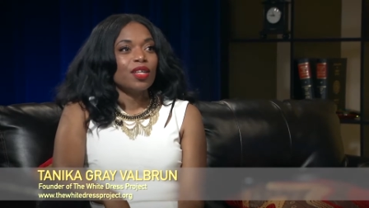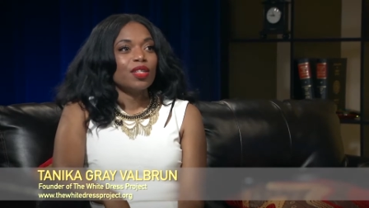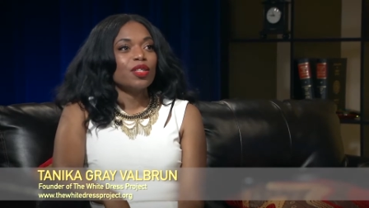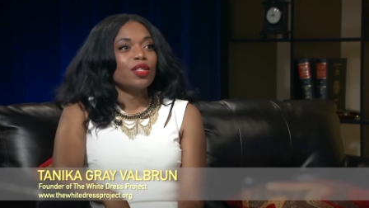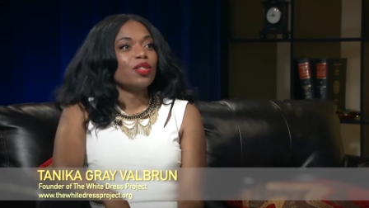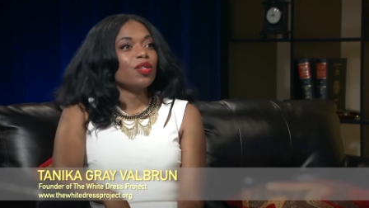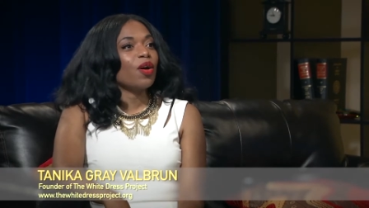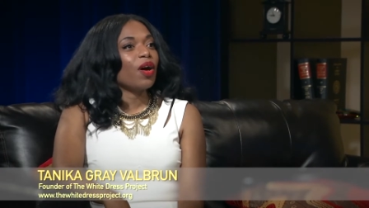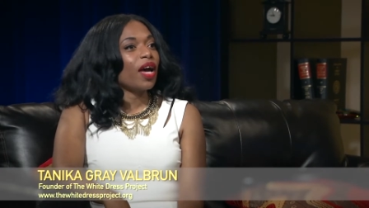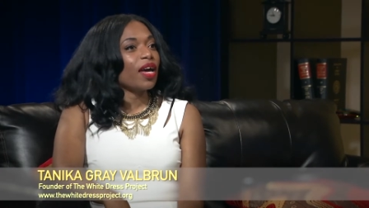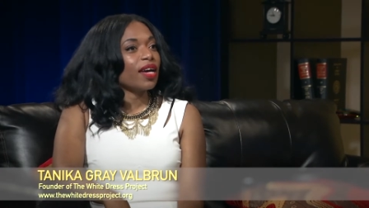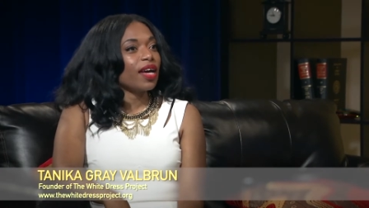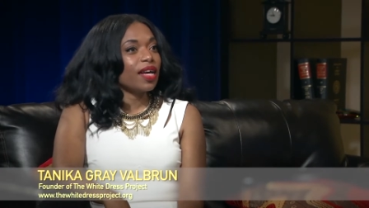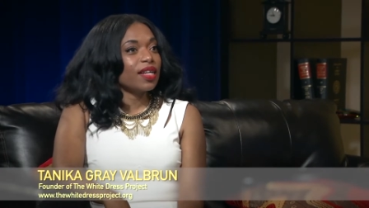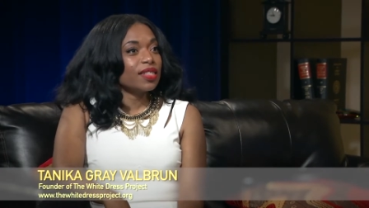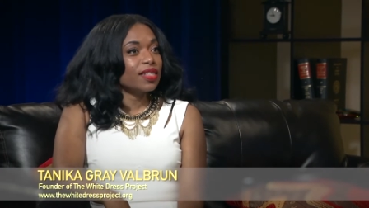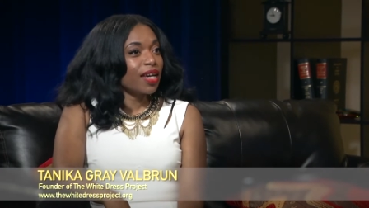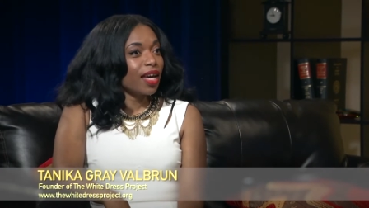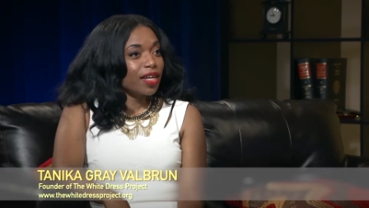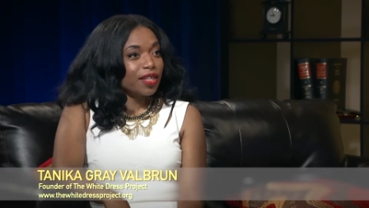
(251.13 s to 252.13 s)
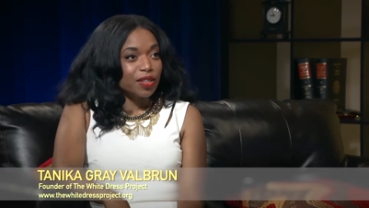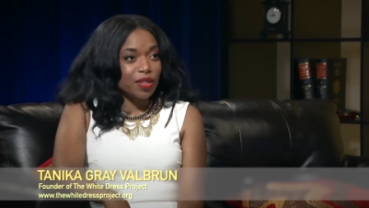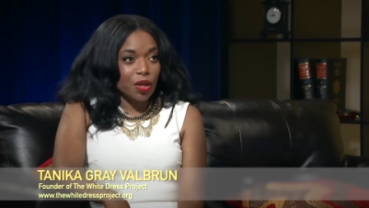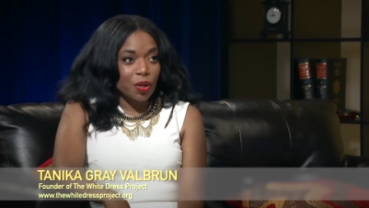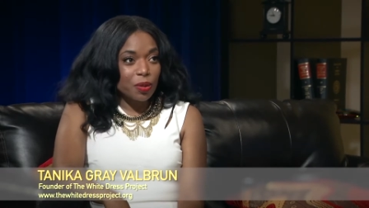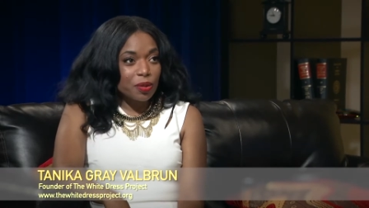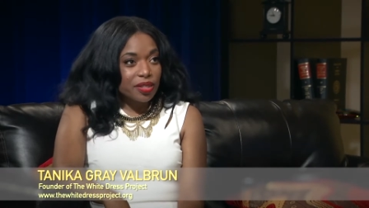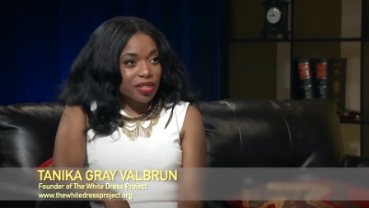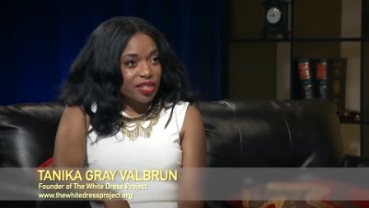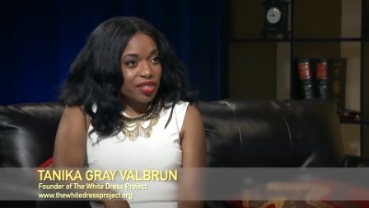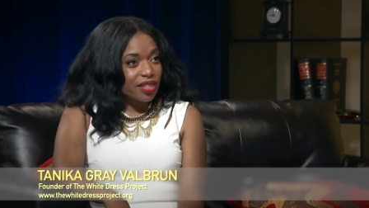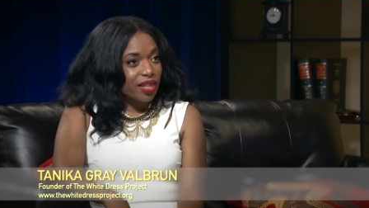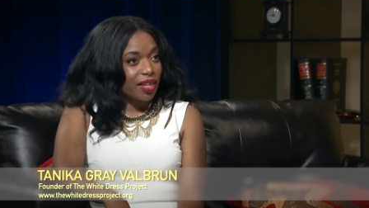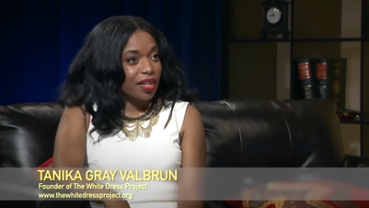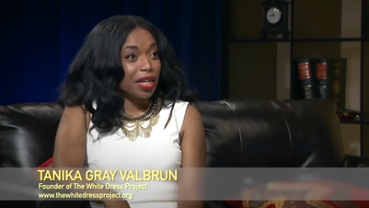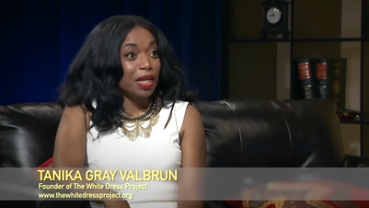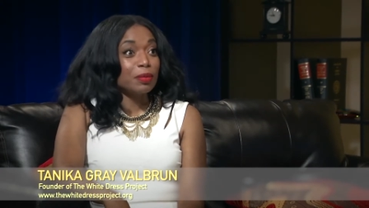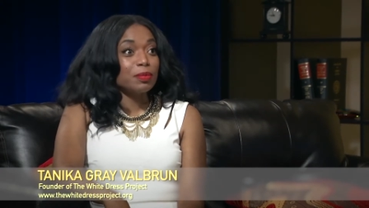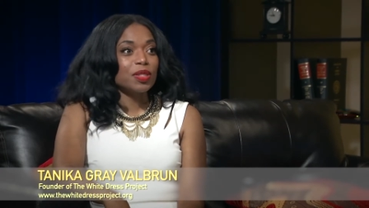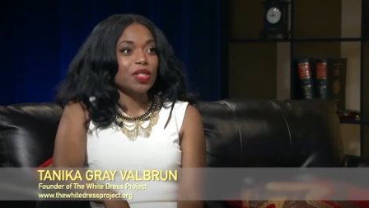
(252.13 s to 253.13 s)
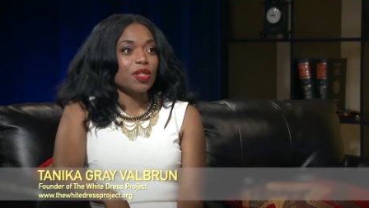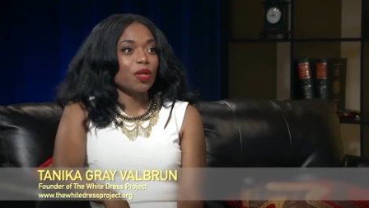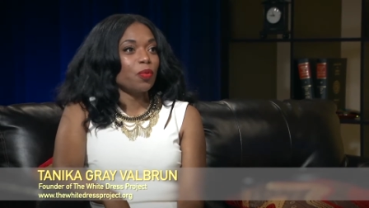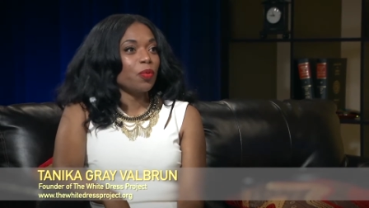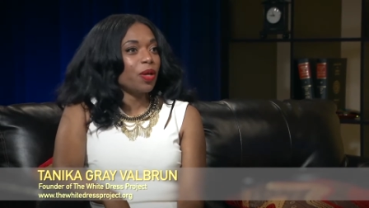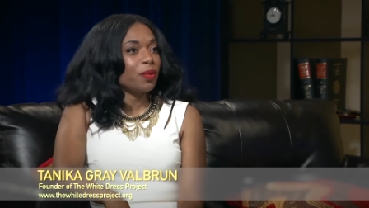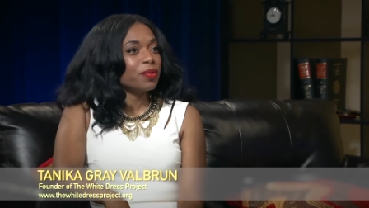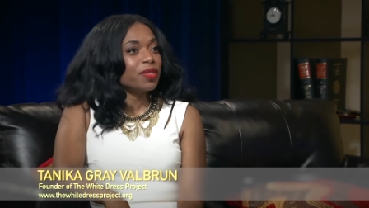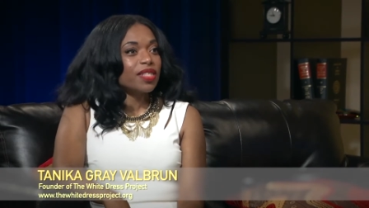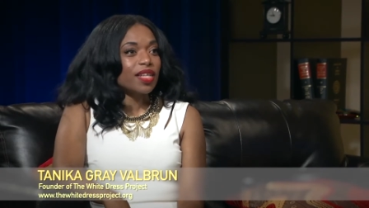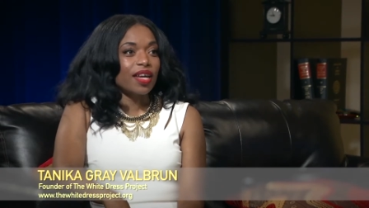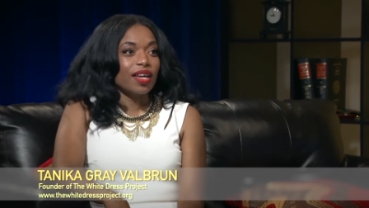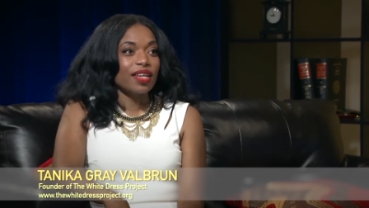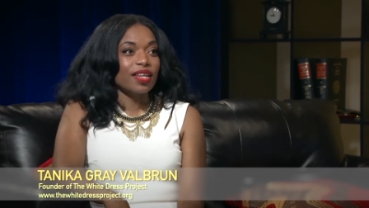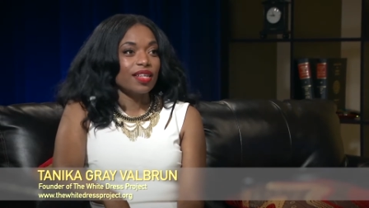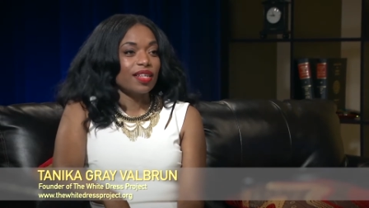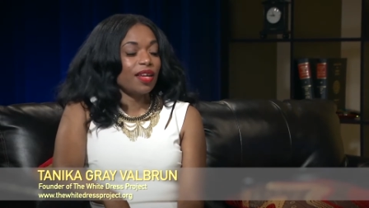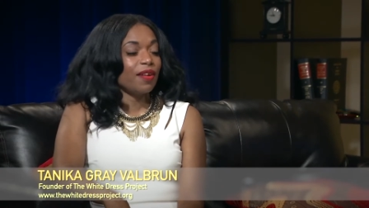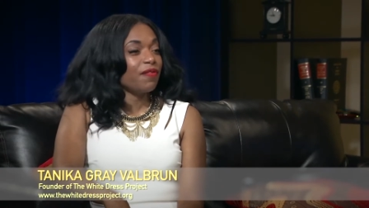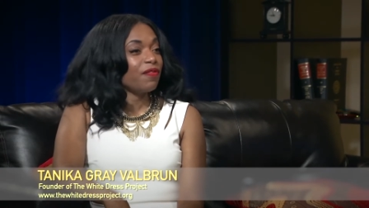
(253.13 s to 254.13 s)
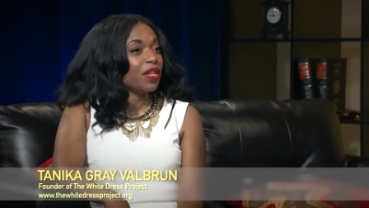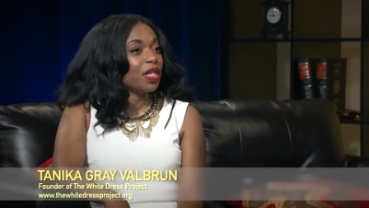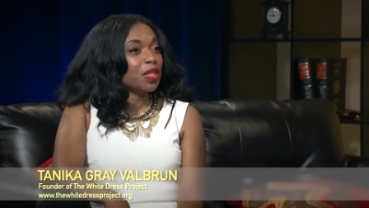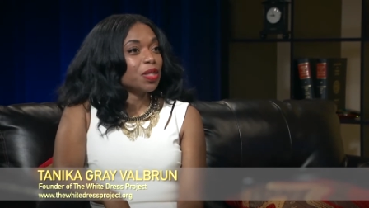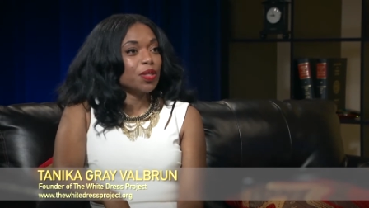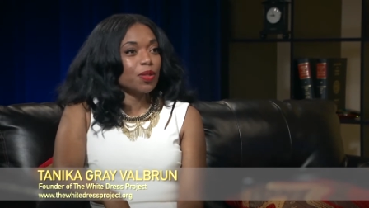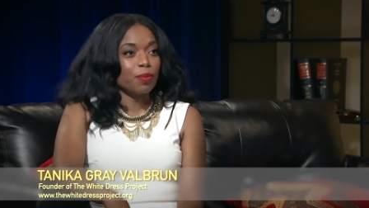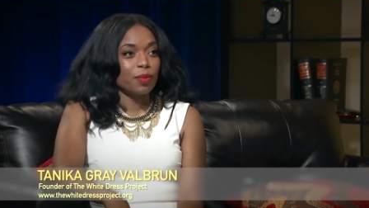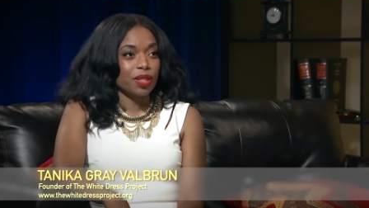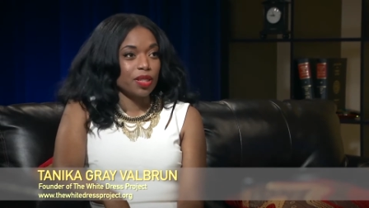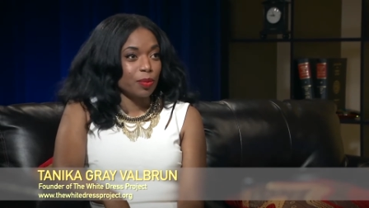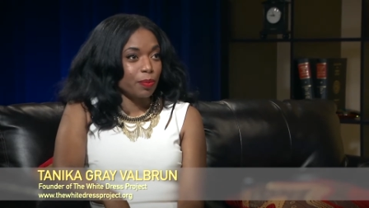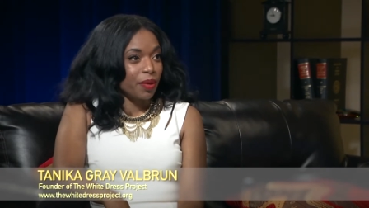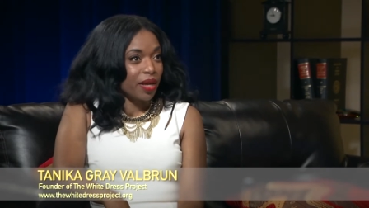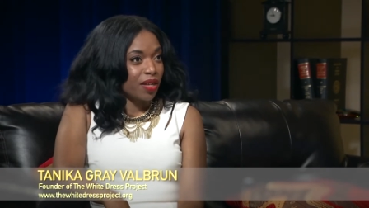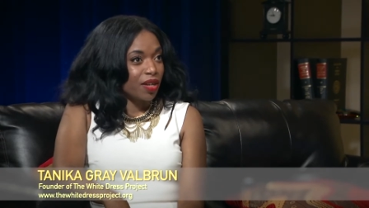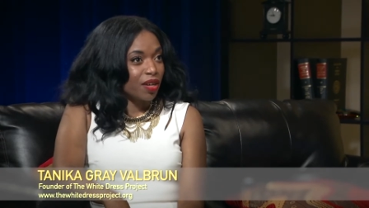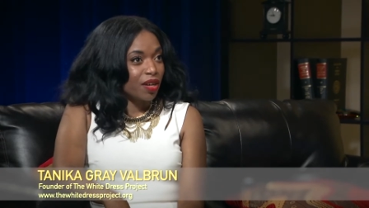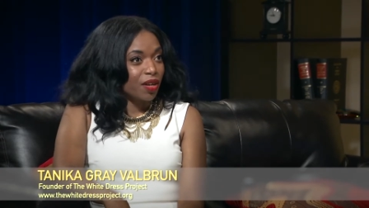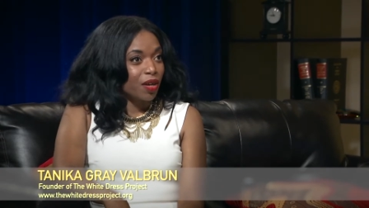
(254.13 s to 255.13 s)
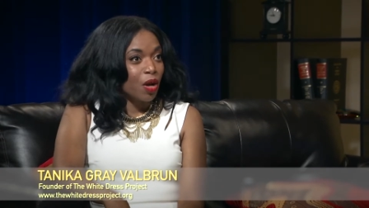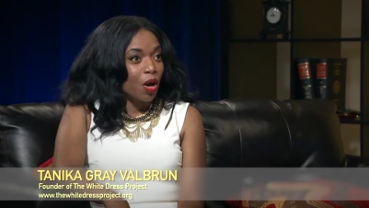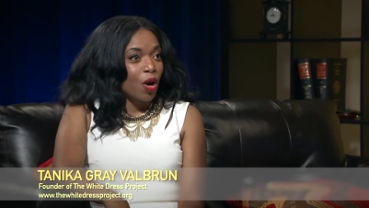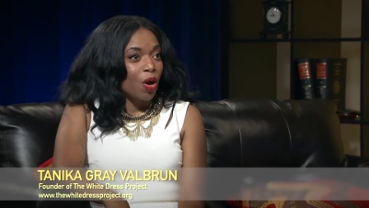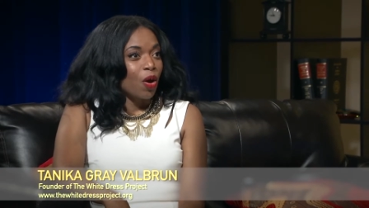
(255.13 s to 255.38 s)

I got diagnosed and I came to your website and I felt so much better.